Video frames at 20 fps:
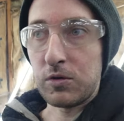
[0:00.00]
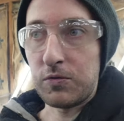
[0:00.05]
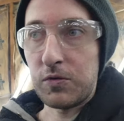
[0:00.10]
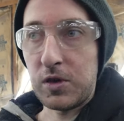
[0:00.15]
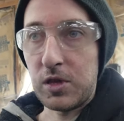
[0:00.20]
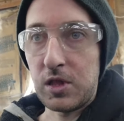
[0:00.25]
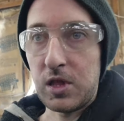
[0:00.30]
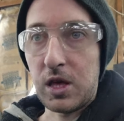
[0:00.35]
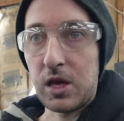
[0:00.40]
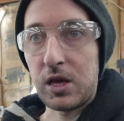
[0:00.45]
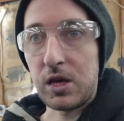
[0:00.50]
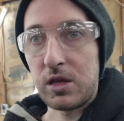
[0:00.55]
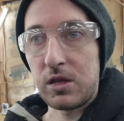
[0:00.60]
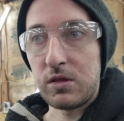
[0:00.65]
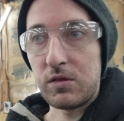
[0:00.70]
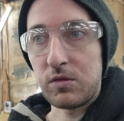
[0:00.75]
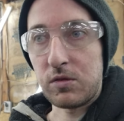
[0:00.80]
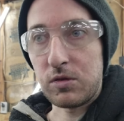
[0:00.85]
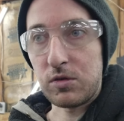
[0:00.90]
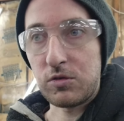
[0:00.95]
feed
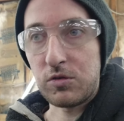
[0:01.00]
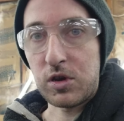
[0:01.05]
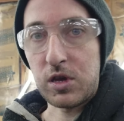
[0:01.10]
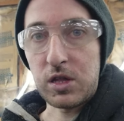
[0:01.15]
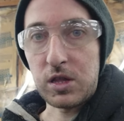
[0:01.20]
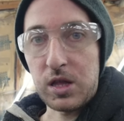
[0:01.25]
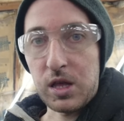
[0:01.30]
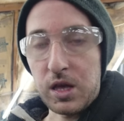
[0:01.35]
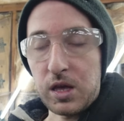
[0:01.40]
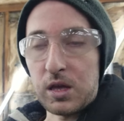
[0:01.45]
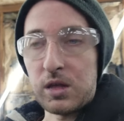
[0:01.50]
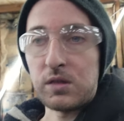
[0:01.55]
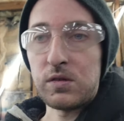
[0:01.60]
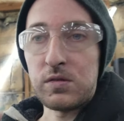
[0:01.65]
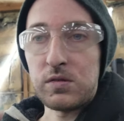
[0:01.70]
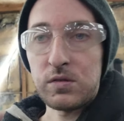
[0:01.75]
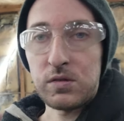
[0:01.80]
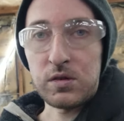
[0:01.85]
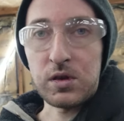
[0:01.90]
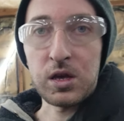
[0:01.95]
lines, oil drain
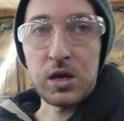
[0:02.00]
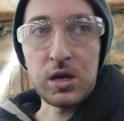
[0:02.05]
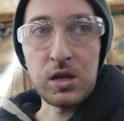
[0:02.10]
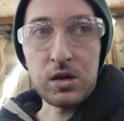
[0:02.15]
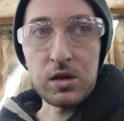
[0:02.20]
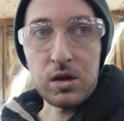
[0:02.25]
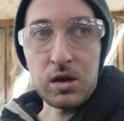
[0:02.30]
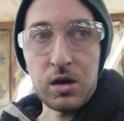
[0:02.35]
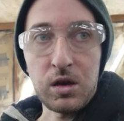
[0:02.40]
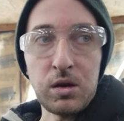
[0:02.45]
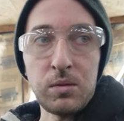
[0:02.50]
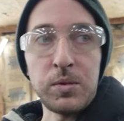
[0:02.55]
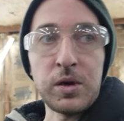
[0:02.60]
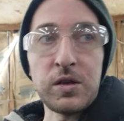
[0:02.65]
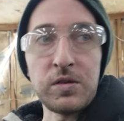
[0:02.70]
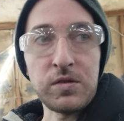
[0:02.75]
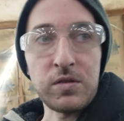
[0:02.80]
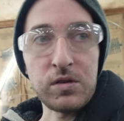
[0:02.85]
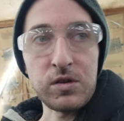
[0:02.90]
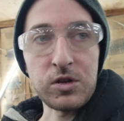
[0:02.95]
lines, and uh,
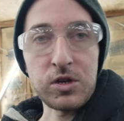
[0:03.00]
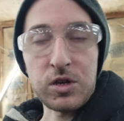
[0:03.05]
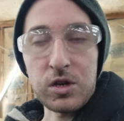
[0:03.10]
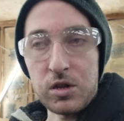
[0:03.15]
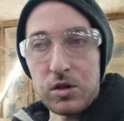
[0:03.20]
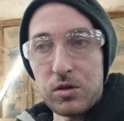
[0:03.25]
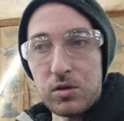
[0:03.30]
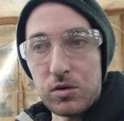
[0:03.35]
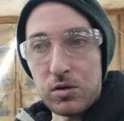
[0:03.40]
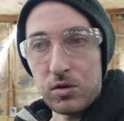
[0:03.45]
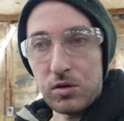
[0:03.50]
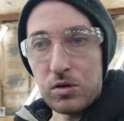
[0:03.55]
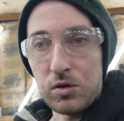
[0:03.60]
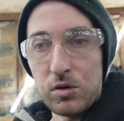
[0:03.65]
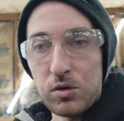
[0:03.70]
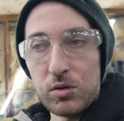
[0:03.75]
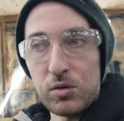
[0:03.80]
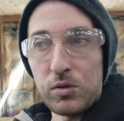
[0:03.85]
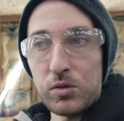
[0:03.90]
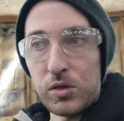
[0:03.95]
basically just get the
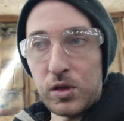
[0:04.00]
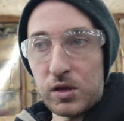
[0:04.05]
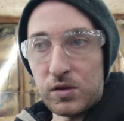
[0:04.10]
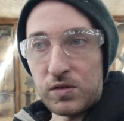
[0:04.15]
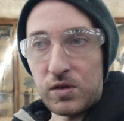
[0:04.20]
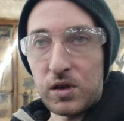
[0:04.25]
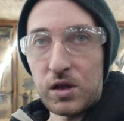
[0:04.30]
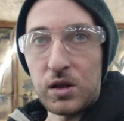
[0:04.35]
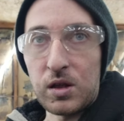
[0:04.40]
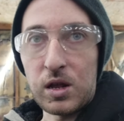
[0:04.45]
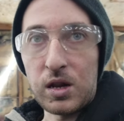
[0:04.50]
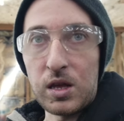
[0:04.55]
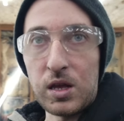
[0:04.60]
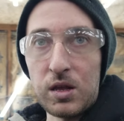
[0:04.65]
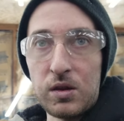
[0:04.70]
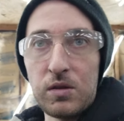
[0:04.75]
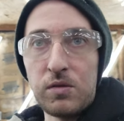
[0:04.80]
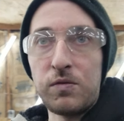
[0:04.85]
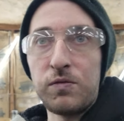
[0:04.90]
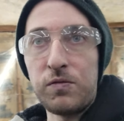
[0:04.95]
things that I
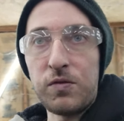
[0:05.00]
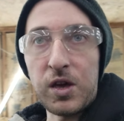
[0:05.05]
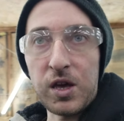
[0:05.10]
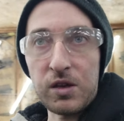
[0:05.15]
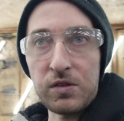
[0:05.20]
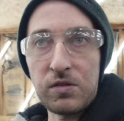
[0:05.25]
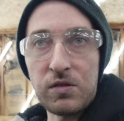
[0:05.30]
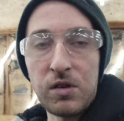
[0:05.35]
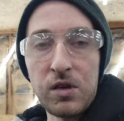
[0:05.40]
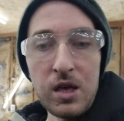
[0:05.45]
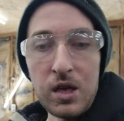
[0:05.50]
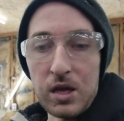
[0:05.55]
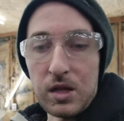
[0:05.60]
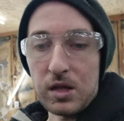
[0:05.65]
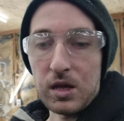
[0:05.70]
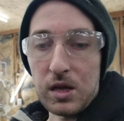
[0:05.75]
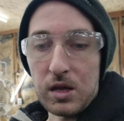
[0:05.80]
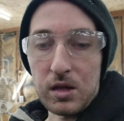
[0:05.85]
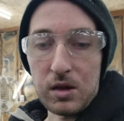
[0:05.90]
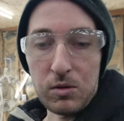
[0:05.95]
need fixed.
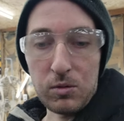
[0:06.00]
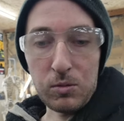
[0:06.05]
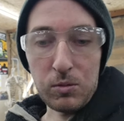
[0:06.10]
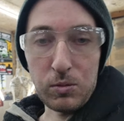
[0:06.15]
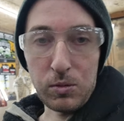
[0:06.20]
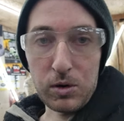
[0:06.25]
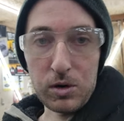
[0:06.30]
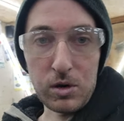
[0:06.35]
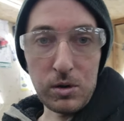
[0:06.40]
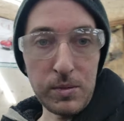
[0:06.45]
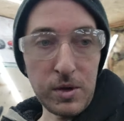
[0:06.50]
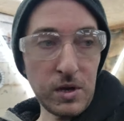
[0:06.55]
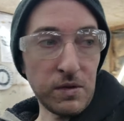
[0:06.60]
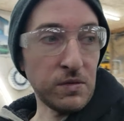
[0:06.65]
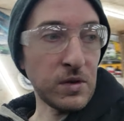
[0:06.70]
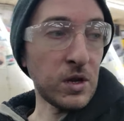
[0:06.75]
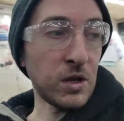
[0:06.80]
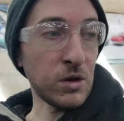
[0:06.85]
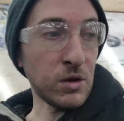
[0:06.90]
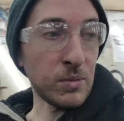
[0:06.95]
And then we're gonna make
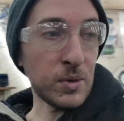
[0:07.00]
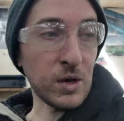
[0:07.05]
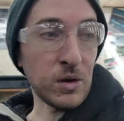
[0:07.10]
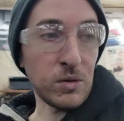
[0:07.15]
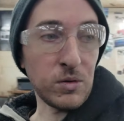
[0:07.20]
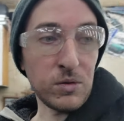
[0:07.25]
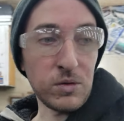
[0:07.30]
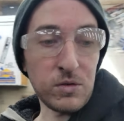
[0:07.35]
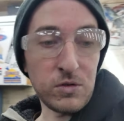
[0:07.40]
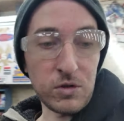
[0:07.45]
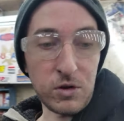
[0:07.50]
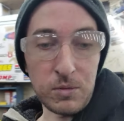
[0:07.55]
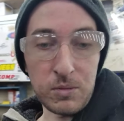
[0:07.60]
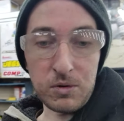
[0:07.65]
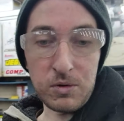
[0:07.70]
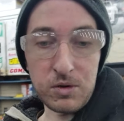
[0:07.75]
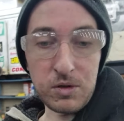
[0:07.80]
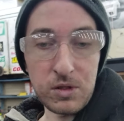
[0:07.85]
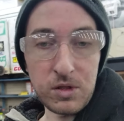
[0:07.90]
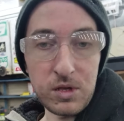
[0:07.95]
a video about
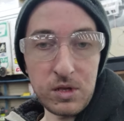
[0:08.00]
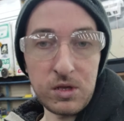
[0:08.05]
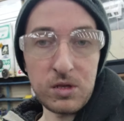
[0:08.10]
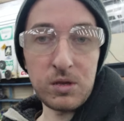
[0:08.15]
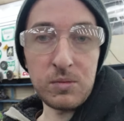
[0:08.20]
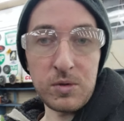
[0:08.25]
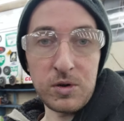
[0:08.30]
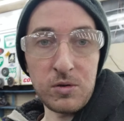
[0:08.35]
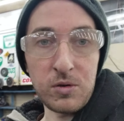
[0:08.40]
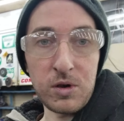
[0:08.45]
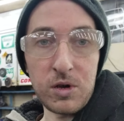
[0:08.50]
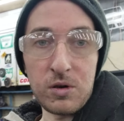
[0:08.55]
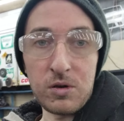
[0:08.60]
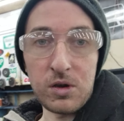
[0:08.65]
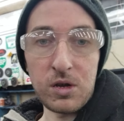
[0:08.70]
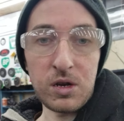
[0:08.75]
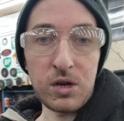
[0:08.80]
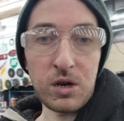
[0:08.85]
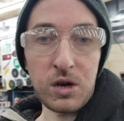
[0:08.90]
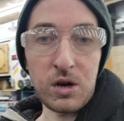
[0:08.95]
turboing the Midori
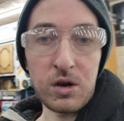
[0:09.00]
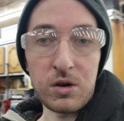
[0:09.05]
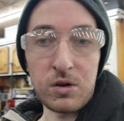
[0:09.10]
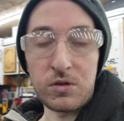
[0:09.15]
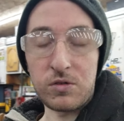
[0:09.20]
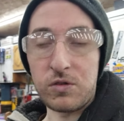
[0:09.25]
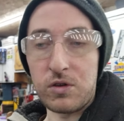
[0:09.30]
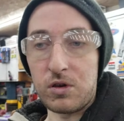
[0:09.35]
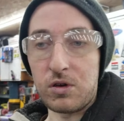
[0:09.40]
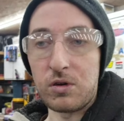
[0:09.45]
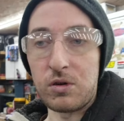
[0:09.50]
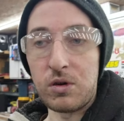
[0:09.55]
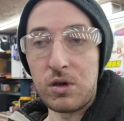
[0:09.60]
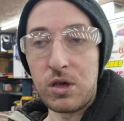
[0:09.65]
green car. So